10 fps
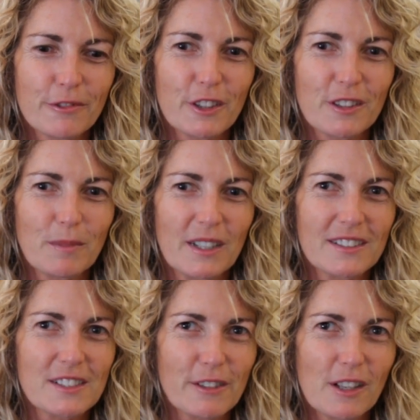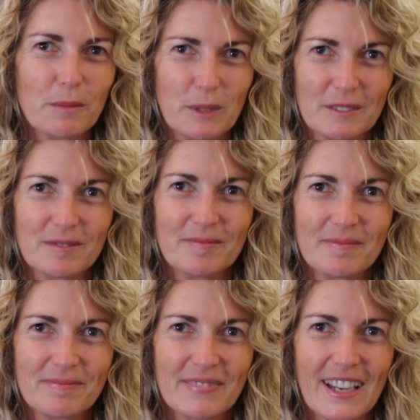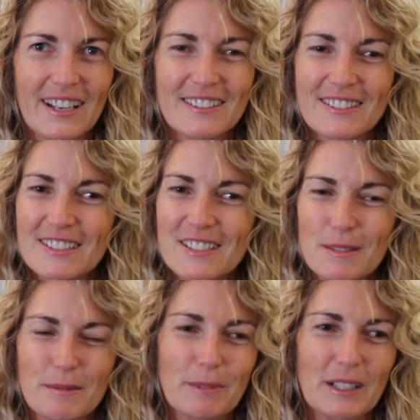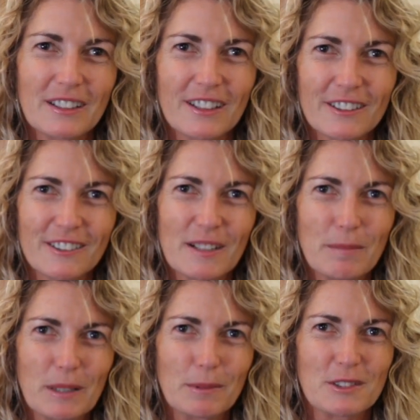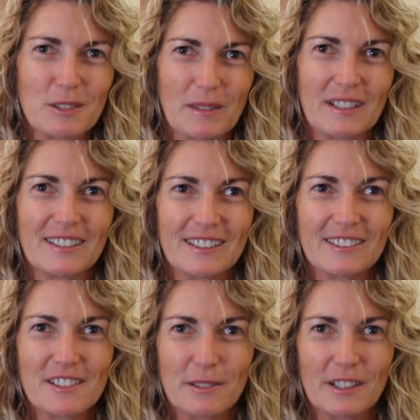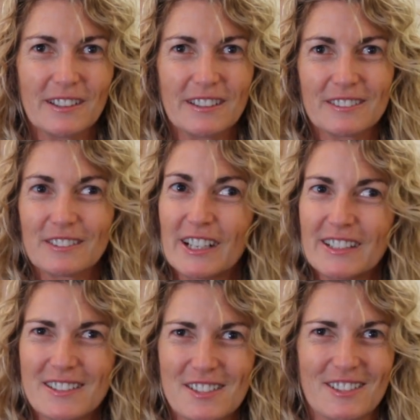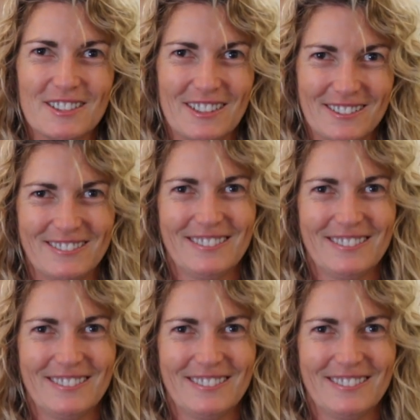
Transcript: furthered my development. And it's been a lot of great people to meet here as well, and great instructor.